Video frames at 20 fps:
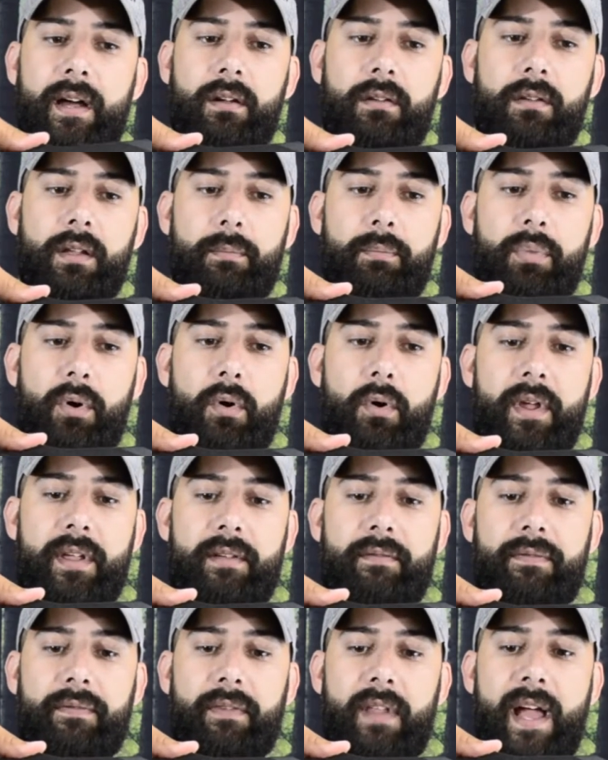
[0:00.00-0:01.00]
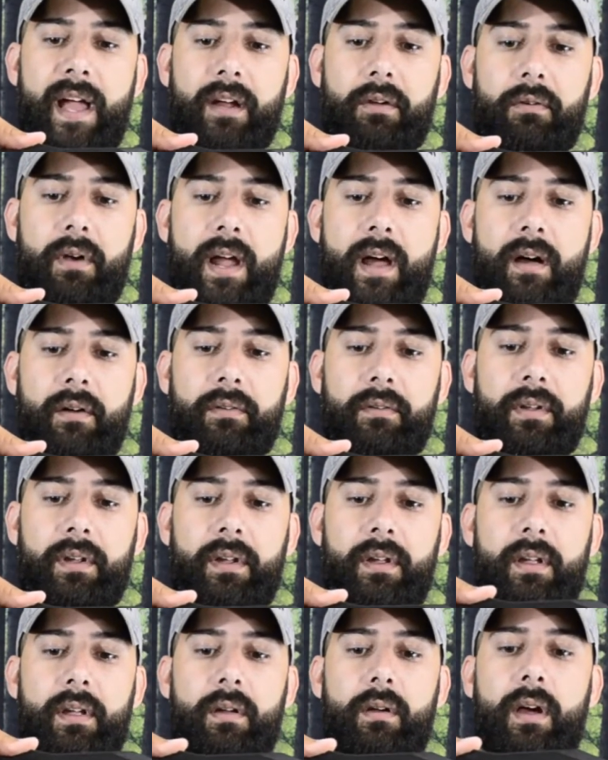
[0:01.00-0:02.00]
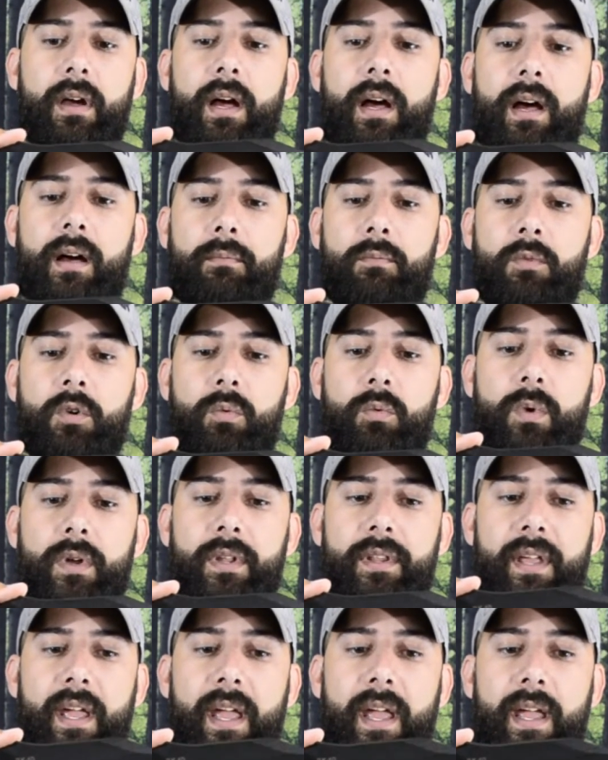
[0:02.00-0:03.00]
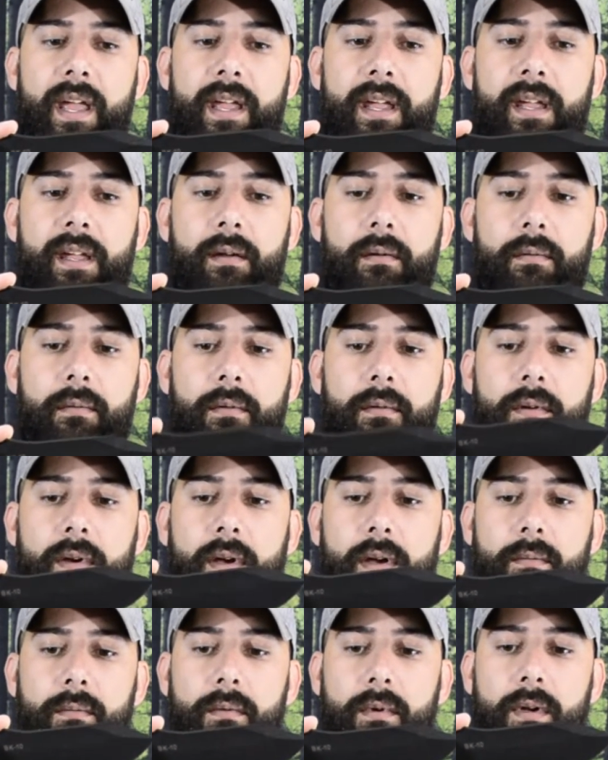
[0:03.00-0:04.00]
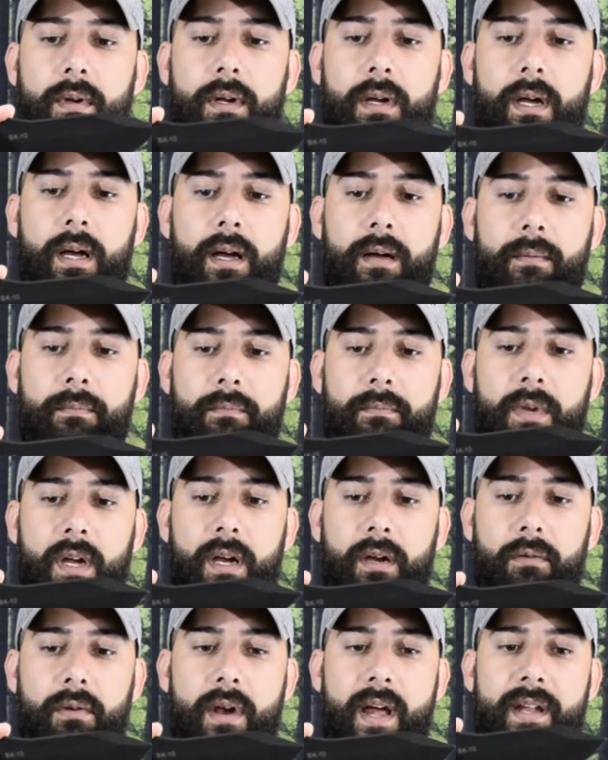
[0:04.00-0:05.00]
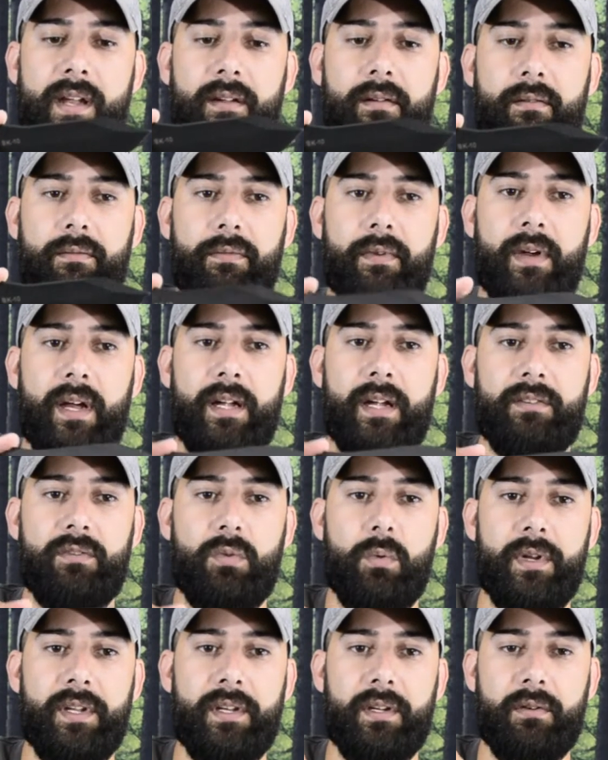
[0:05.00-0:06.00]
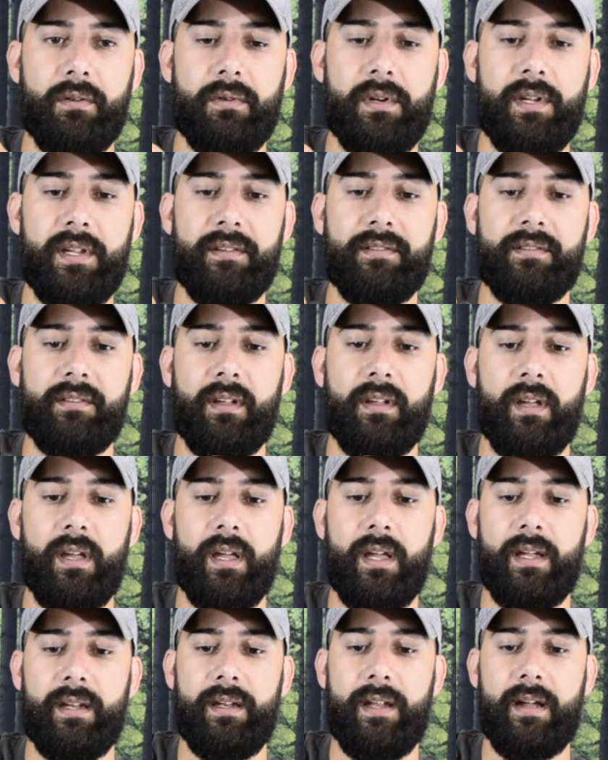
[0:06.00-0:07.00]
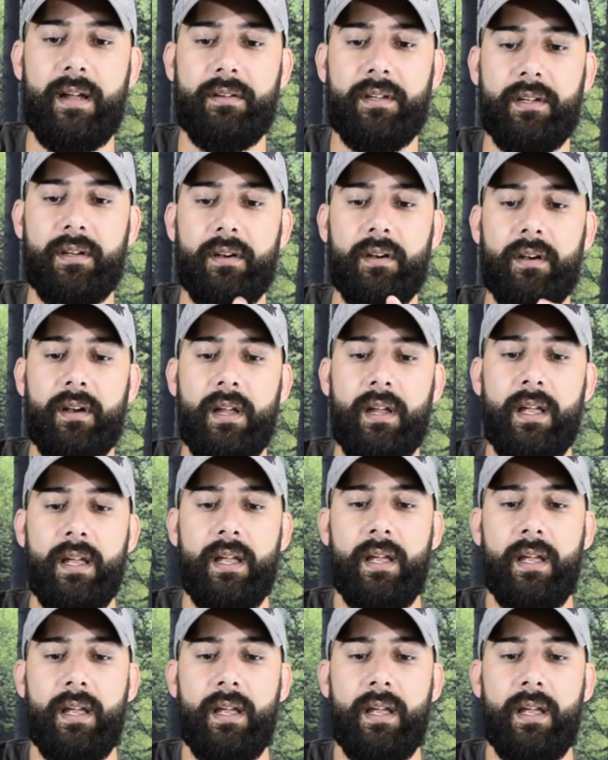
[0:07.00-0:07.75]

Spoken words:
clip point flat ground with a grind of 20 degrees down here.